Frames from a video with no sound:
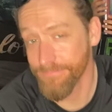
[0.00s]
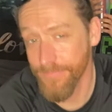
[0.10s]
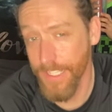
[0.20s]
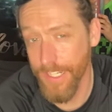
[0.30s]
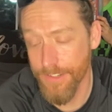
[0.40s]

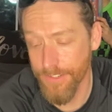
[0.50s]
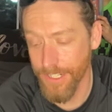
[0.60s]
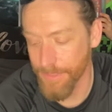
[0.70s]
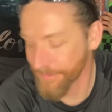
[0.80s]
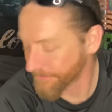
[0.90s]
ladies and
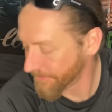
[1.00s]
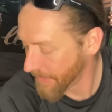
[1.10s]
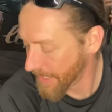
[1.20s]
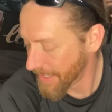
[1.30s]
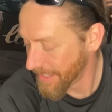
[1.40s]
gentlemen,
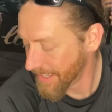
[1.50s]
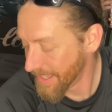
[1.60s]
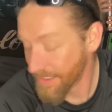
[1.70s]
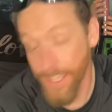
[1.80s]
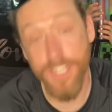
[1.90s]

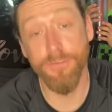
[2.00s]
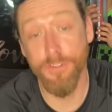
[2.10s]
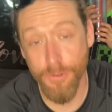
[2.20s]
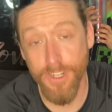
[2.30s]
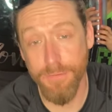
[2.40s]
thanks for
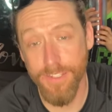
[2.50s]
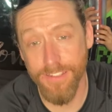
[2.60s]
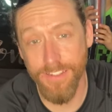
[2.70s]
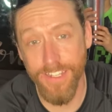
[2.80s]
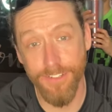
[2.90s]
joining me
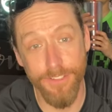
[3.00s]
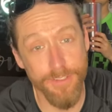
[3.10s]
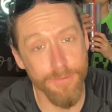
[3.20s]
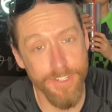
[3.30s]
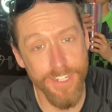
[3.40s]
tonight on
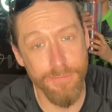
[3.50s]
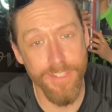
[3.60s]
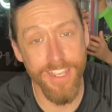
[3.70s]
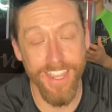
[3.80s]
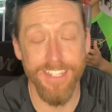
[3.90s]
this, what's going to
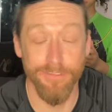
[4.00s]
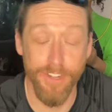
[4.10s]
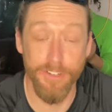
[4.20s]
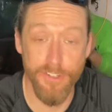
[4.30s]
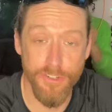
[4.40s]
be, I guess, a
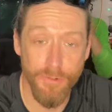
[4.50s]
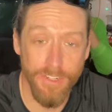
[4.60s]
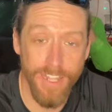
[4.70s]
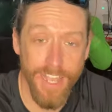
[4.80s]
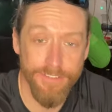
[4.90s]
very short
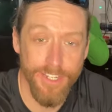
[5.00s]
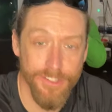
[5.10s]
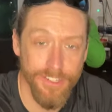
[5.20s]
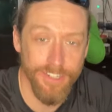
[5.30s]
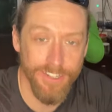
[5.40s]
live
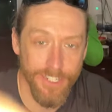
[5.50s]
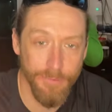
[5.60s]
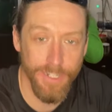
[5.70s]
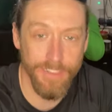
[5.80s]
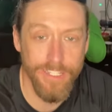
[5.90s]
session here, because I don't
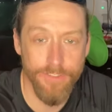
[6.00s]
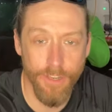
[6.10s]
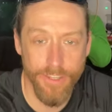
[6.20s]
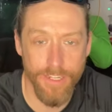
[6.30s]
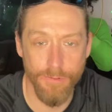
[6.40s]
want to leave
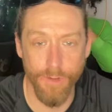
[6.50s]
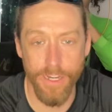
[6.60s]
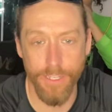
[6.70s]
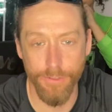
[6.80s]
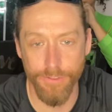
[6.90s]
y'all here where
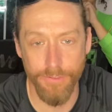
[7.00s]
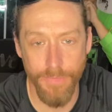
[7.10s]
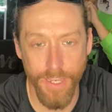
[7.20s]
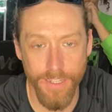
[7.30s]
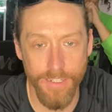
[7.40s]
I go to
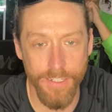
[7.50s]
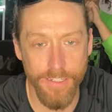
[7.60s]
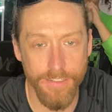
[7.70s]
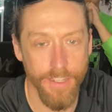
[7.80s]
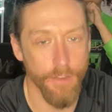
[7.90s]
my, oh,
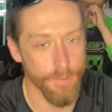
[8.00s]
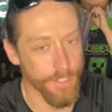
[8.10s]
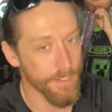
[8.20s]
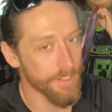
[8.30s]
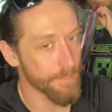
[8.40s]

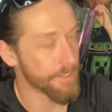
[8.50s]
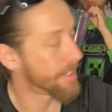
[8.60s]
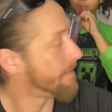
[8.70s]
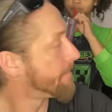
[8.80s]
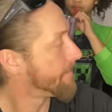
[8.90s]
Justin said, what's
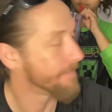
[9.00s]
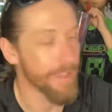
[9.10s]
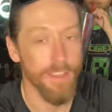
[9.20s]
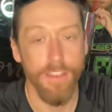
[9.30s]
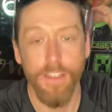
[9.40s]
up?
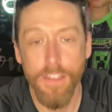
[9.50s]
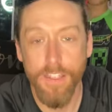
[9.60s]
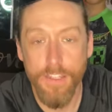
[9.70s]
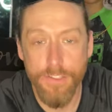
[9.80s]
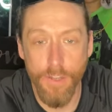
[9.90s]

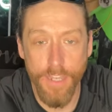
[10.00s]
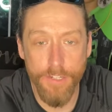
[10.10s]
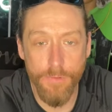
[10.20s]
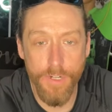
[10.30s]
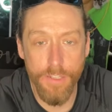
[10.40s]
So I
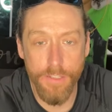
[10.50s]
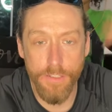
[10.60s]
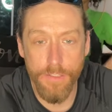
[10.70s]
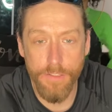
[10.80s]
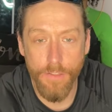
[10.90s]
don't want to,
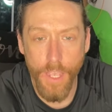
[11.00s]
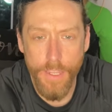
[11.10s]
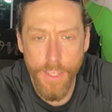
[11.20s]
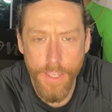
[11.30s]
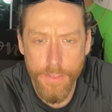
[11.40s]
I
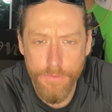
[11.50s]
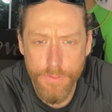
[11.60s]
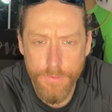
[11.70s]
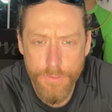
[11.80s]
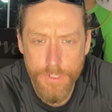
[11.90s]
have
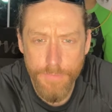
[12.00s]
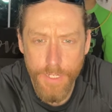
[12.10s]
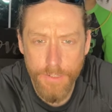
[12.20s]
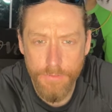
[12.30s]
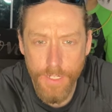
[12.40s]
2
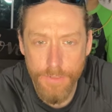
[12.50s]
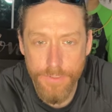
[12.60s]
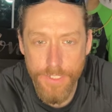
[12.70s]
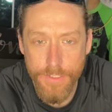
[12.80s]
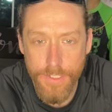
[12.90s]
Shimano Corrado
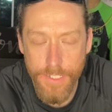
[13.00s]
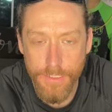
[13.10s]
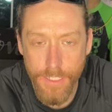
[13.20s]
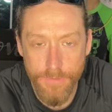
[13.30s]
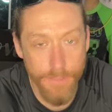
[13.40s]
DC
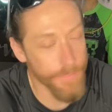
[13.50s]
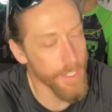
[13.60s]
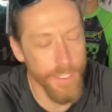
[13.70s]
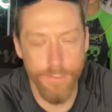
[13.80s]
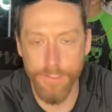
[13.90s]
and love them.
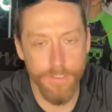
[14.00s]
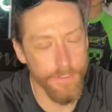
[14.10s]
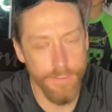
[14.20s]
Yeah, dude,